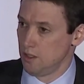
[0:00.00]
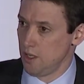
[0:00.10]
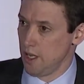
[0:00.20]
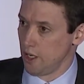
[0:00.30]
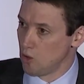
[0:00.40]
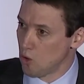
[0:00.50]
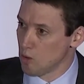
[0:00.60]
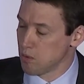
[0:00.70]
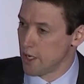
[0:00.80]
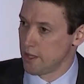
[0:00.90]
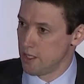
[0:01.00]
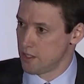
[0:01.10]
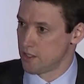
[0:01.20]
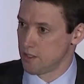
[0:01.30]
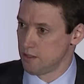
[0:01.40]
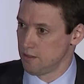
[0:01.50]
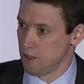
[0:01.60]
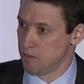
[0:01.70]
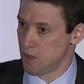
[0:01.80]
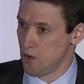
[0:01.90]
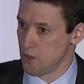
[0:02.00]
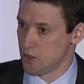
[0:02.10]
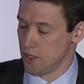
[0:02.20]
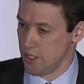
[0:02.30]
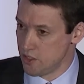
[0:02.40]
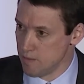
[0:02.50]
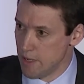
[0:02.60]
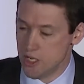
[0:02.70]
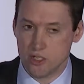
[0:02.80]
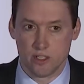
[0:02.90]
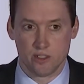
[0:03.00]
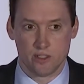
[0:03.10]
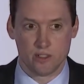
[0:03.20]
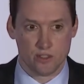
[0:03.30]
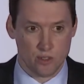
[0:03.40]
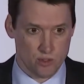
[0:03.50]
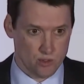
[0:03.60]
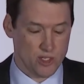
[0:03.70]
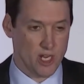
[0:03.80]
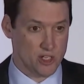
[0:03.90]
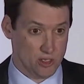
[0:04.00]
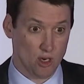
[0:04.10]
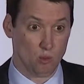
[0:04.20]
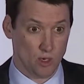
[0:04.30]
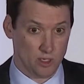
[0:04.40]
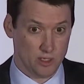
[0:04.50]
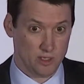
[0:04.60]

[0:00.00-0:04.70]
and incorporate this approach and these dimensions to social change in our work.